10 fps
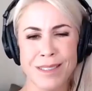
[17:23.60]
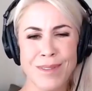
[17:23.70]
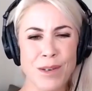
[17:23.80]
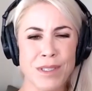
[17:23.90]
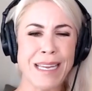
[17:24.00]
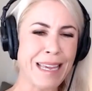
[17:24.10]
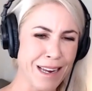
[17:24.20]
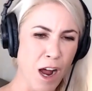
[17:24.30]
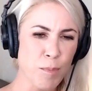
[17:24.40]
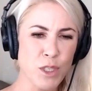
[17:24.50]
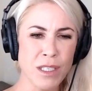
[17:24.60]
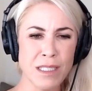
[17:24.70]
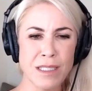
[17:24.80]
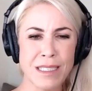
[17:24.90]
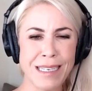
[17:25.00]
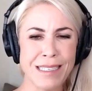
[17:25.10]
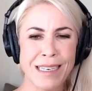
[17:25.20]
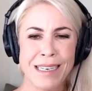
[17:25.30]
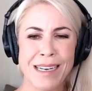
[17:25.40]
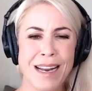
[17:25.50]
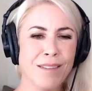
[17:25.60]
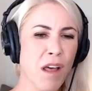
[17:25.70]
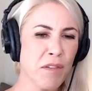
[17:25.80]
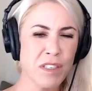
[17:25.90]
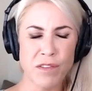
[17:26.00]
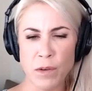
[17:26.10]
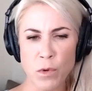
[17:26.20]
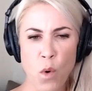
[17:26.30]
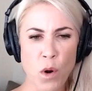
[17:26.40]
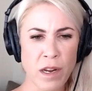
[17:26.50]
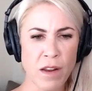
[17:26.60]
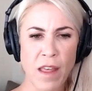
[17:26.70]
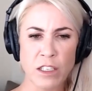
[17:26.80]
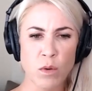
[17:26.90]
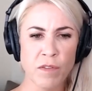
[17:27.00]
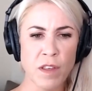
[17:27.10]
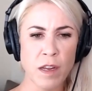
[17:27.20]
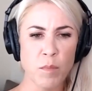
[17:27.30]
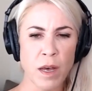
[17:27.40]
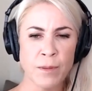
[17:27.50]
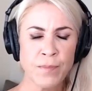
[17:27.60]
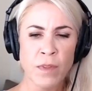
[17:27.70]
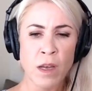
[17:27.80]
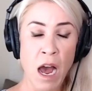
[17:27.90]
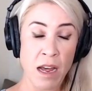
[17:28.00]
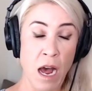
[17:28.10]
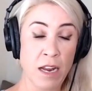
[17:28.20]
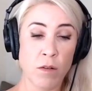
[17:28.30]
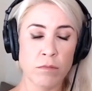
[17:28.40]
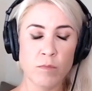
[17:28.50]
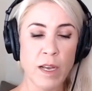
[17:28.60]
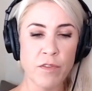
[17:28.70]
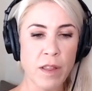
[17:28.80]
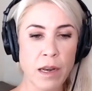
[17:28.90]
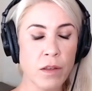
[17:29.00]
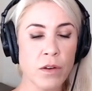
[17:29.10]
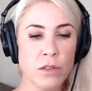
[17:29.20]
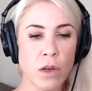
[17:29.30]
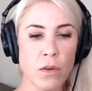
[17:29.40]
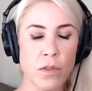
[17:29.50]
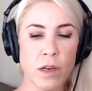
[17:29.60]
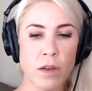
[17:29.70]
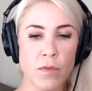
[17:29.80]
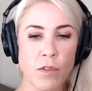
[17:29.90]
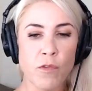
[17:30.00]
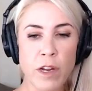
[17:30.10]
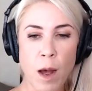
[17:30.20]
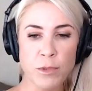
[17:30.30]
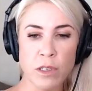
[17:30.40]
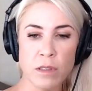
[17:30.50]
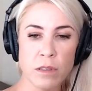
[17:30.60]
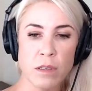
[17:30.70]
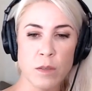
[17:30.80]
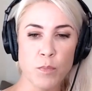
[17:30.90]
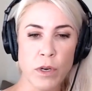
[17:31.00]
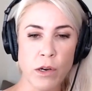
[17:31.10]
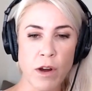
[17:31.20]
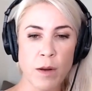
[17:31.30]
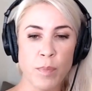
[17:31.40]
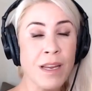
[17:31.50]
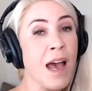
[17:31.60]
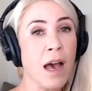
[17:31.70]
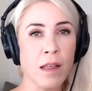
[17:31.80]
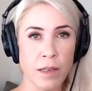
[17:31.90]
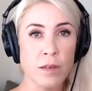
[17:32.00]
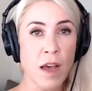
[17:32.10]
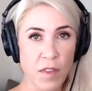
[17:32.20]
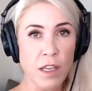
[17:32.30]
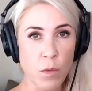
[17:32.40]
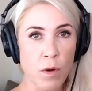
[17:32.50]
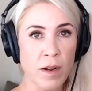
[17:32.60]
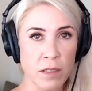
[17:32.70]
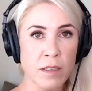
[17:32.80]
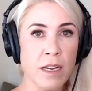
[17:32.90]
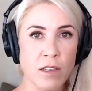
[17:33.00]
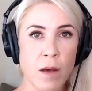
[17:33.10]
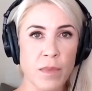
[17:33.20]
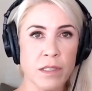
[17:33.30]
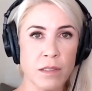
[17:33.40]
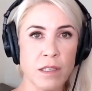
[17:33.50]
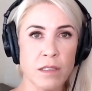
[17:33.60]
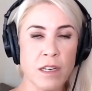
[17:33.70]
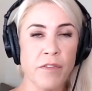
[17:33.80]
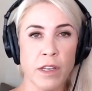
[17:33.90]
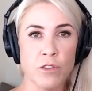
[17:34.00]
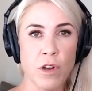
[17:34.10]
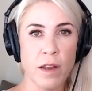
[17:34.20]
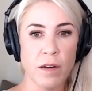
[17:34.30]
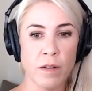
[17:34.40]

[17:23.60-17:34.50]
you know, syncing options and kind of live TV recording and that sort of thing. But I, I don't pay for that either. So the the free option is is pretty great. But yeah, like I think you were about to say, Tom, this is this is definitely a trend.